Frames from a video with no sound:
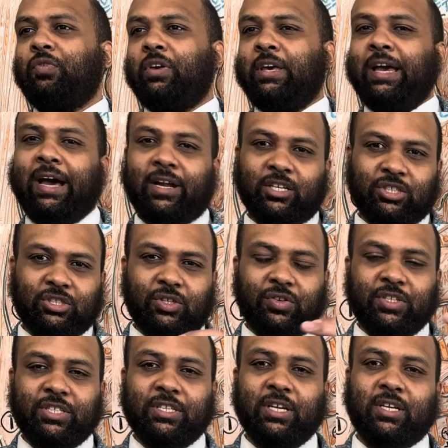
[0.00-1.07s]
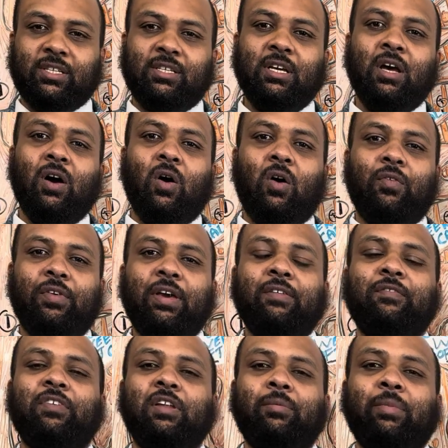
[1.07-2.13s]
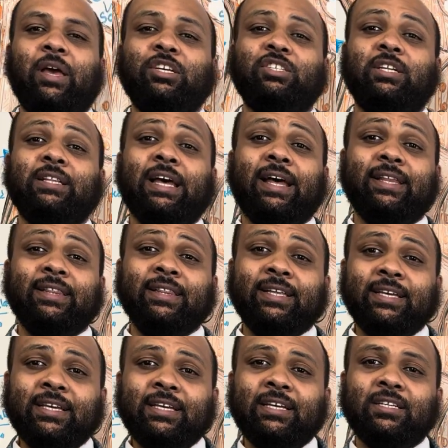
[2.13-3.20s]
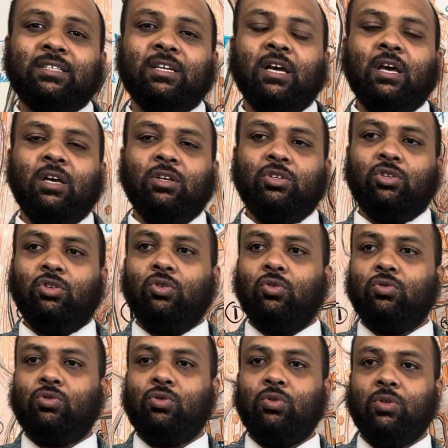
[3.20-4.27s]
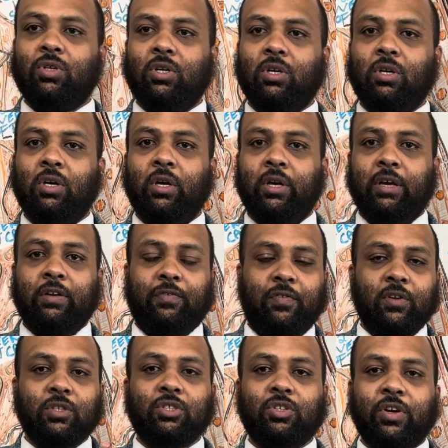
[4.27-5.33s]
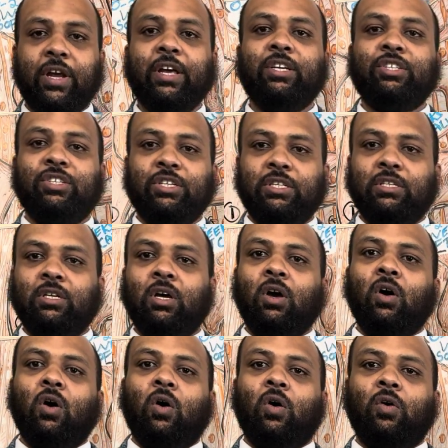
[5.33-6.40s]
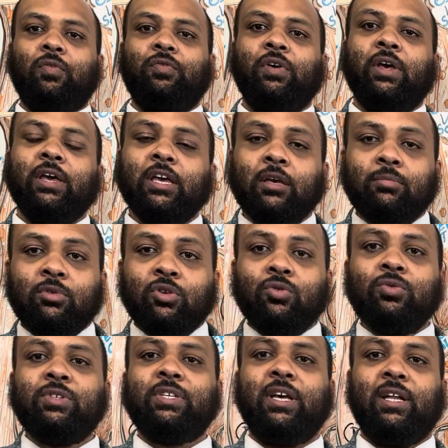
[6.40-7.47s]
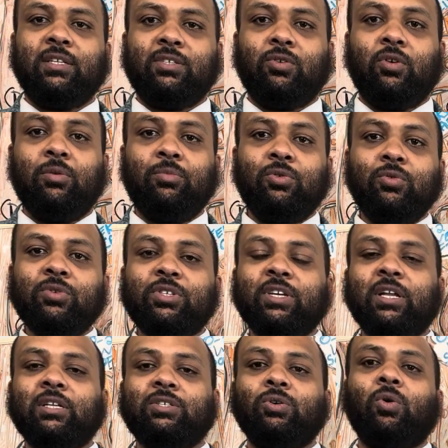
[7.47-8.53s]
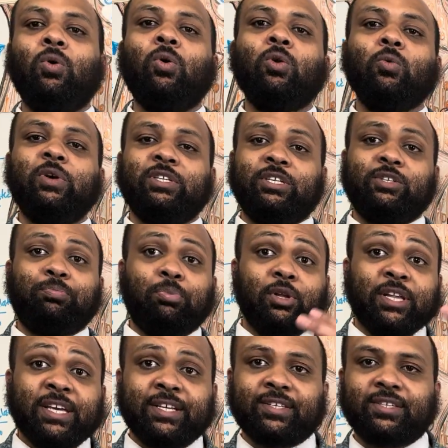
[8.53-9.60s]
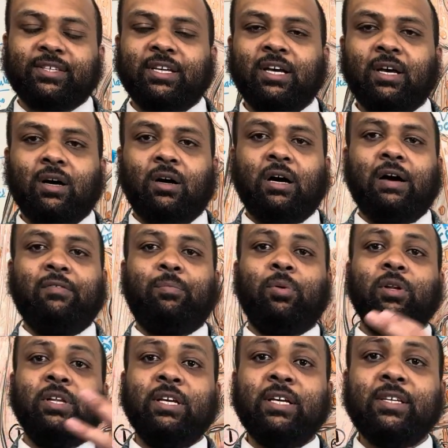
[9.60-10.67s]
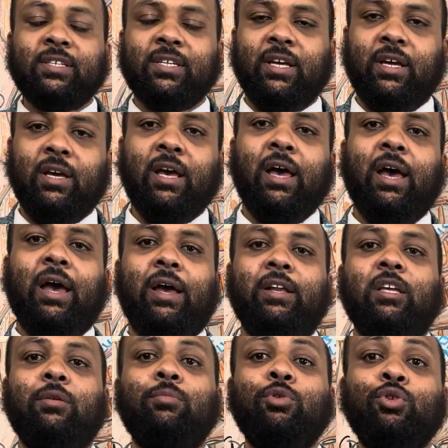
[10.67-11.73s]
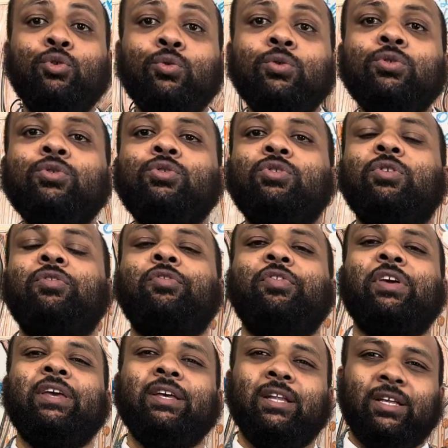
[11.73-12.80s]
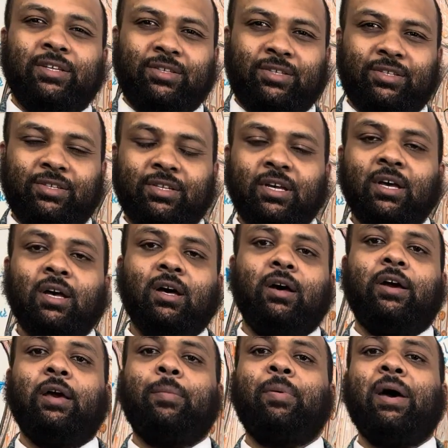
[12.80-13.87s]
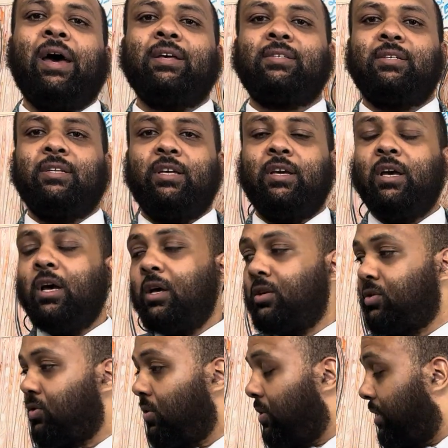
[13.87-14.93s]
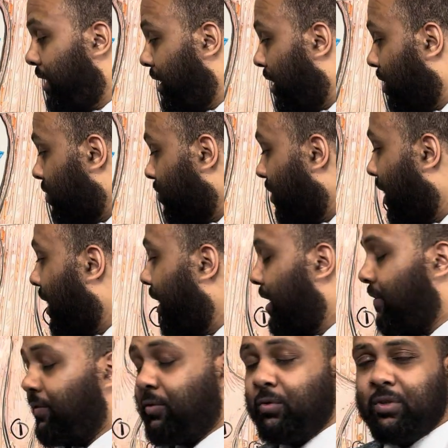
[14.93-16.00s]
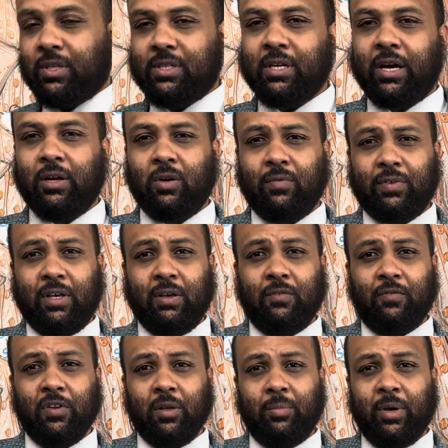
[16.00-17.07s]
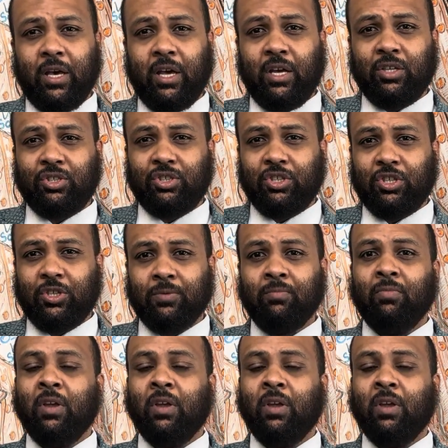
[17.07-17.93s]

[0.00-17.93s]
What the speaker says: characteristics of inflammation that lead to the infiltration of immune cells. So immune cells always, this police, have policing and immune surveillance capacity. So they arrive to the site of the inflammation,